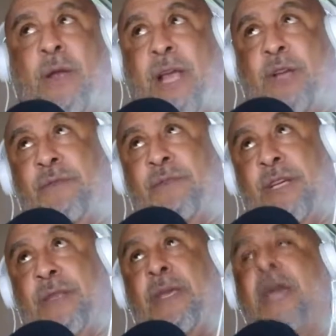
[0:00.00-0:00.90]
I could have
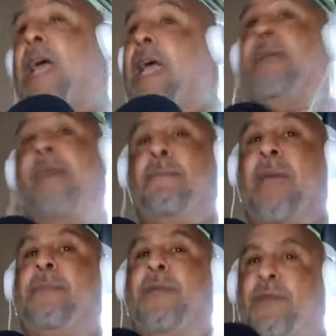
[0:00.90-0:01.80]
done, and
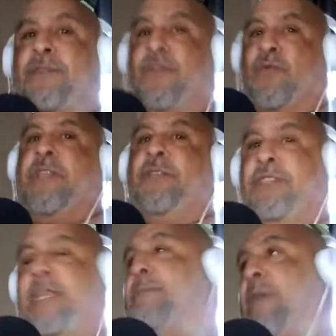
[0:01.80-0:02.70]
maybe this is what it'll
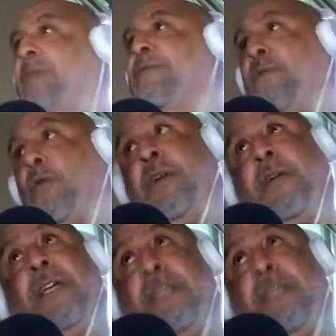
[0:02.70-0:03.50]
set me up for.